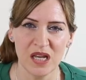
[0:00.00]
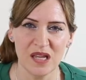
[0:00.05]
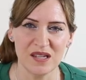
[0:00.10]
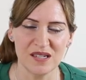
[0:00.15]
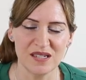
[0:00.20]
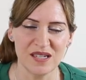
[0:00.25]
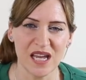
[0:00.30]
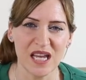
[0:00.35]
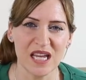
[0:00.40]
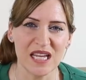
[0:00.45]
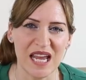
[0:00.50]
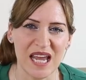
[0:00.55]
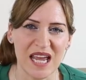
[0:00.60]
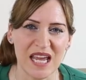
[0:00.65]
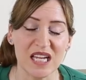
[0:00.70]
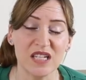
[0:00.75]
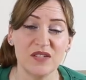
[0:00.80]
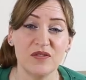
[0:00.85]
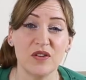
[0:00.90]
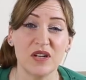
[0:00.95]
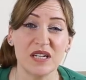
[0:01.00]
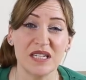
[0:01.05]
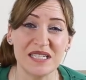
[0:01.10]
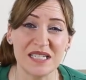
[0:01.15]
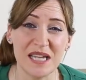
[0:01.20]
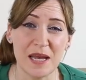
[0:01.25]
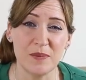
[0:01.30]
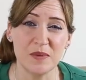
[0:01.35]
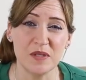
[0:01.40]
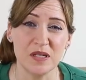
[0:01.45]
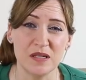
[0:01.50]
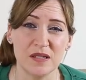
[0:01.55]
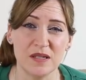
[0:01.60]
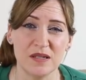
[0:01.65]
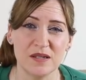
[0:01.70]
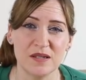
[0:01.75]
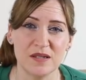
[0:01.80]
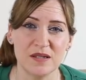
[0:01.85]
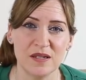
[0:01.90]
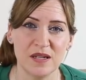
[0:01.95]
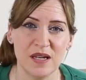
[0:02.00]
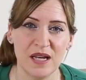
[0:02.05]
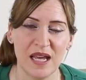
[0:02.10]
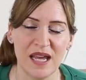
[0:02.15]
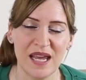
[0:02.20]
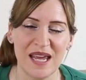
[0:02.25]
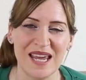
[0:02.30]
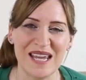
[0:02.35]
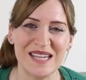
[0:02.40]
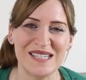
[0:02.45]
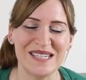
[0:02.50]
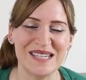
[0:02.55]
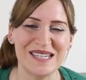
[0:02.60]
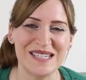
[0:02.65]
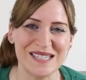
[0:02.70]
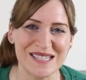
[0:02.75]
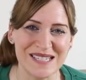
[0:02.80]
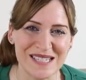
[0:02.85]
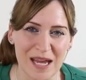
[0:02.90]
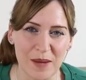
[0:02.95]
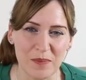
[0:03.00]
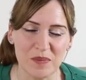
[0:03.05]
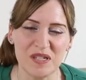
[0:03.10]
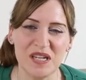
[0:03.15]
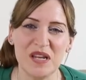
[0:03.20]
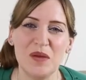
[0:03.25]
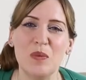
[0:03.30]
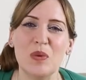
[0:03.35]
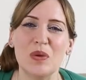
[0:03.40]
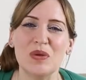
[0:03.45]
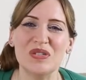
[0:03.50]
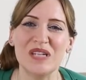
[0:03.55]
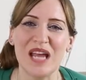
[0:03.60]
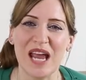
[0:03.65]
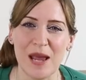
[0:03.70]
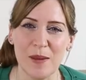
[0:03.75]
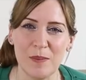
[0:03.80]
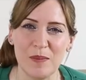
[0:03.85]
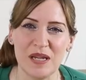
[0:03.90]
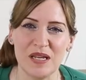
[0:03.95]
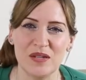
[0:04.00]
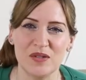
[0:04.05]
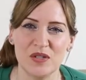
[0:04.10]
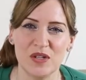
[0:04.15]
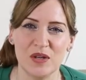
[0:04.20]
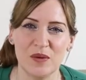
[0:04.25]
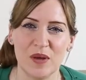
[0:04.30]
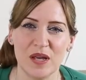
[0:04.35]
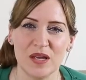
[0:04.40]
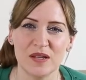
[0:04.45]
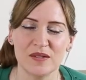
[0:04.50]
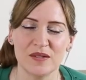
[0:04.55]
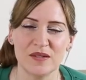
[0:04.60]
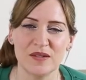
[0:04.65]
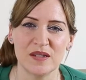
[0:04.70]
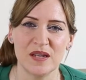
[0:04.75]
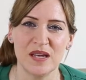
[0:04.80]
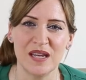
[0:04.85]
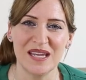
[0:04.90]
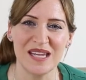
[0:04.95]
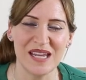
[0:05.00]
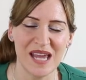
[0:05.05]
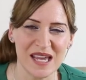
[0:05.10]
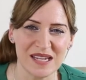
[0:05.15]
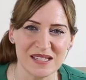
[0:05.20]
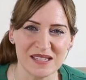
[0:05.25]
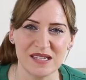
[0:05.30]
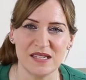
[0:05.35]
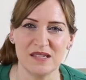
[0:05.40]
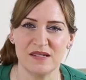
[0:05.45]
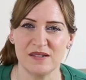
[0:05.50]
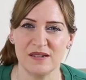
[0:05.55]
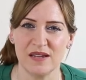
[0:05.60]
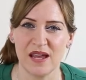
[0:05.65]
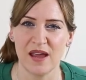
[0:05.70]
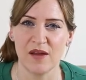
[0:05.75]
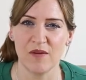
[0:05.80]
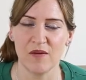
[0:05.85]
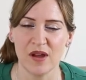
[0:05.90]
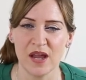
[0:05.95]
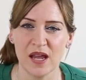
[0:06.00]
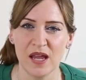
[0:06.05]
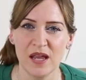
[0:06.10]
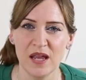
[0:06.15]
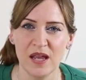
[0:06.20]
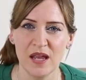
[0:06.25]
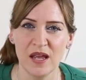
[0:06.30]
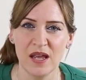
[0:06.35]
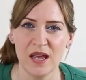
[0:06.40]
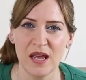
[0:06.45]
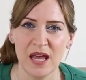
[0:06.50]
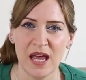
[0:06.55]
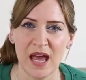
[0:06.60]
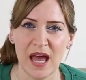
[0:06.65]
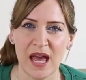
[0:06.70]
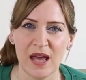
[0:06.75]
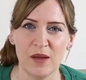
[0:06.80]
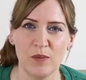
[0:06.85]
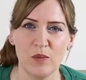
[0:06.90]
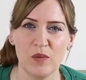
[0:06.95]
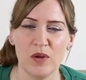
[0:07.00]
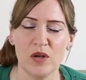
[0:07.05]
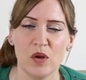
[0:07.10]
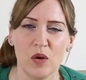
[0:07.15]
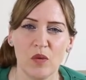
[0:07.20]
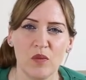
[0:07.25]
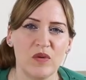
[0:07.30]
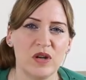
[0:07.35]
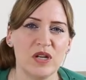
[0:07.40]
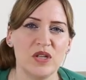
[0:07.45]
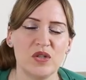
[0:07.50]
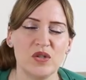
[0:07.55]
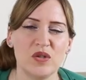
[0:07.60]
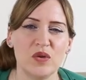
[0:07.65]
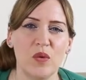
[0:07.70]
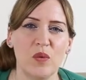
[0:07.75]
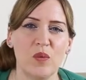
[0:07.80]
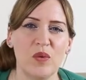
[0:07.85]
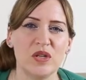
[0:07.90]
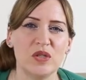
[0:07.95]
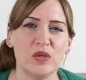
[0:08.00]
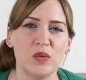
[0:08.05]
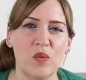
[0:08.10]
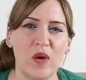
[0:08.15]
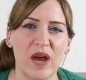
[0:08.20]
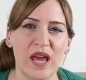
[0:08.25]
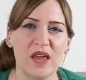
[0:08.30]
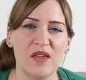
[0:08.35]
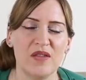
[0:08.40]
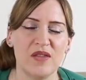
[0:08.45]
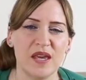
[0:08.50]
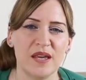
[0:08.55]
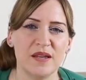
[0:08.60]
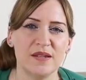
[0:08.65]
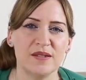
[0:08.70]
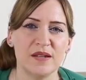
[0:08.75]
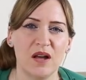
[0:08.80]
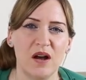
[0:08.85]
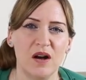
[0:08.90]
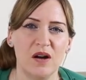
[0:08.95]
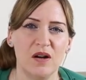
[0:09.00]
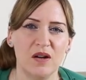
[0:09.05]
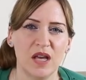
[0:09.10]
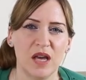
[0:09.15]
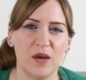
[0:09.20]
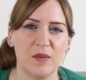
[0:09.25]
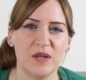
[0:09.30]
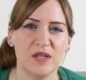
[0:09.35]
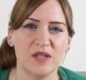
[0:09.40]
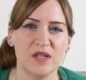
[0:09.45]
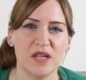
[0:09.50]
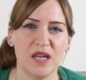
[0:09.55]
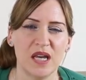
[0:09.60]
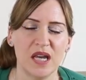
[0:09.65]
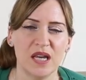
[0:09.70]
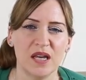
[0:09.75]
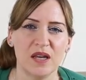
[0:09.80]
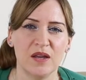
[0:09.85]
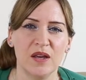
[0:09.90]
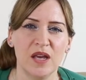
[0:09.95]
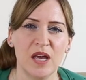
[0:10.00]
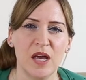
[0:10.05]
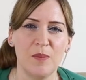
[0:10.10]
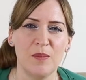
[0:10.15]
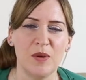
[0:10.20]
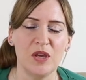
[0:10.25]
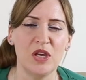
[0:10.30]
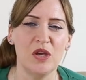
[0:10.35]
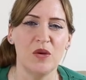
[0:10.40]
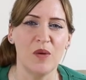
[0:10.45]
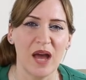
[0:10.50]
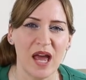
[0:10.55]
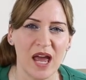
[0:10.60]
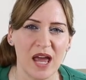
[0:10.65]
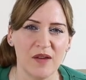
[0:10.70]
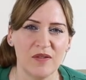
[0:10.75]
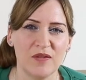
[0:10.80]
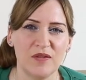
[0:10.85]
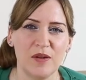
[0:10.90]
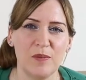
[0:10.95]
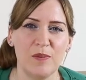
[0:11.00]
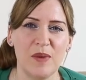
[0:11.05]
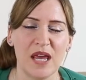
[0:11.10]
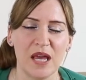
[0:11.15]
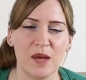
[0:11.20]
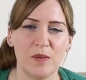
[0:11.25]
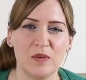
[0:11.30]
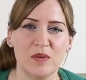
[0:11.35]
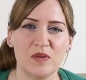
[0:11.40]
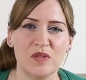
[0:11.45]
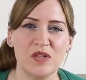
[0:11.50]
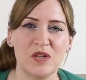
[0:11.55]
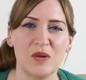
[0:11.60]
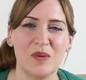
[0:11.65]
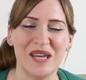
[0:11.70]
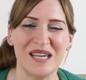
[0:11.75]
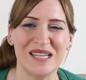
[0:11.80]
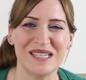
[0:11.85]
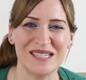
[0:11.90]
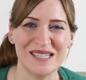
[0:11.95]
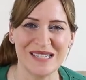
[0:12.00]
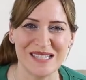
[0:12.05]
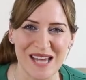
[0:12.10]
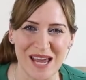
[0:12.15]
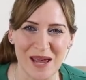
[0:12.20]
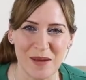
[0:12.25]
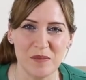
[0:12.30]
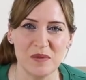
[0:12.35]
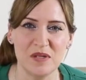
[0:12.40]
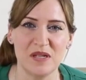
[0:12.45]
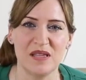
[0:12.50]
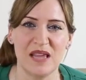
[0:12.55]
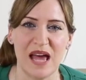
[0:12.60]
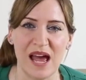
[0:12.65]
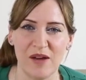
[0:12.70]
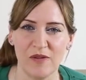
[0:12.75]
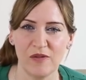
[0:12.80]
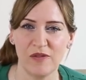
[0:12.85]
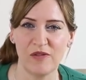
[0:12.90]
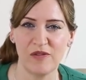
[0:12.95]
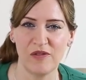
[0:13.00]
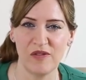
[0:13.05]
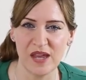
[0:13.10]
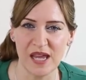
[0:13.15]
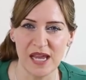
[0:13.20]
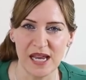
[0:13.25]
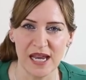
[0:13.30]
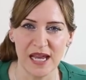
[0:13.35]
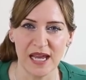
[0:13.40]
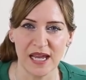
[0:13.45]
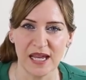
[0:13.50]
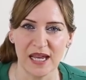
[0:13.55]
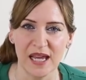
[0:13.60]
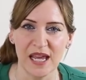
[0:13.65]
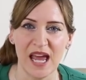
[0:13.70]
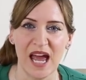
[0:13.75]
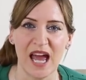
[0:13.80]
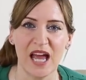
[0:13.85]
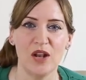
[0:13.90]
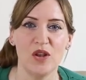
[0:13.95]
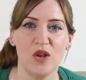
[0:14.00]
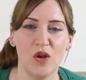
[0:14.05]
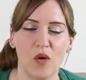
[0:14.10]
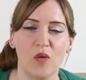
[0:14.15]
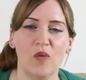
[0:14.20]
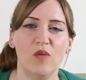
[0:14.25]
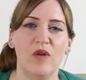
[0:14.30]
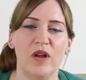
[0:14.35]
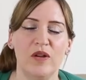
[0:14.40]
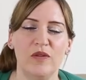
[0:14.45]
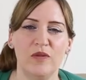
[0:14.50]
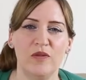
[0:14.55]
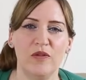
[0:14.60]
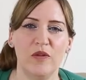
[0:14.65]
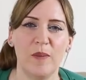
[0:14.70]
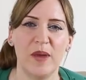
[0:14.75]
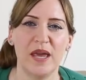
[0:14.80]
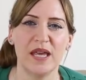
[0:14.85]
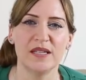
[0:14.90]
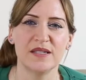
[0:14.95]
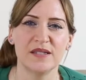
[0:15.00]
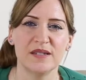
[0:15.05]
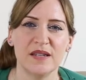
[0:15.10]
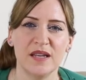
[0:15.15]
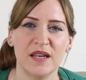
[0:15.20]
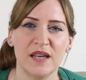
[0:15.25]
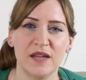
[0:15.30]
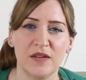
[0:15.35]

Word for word: The second A is for acceptance. It's accepting what's happening to us. Yes, it's scary and we're not really sure which way things are going to go. But you have to be able to accept that feeling and not run from it.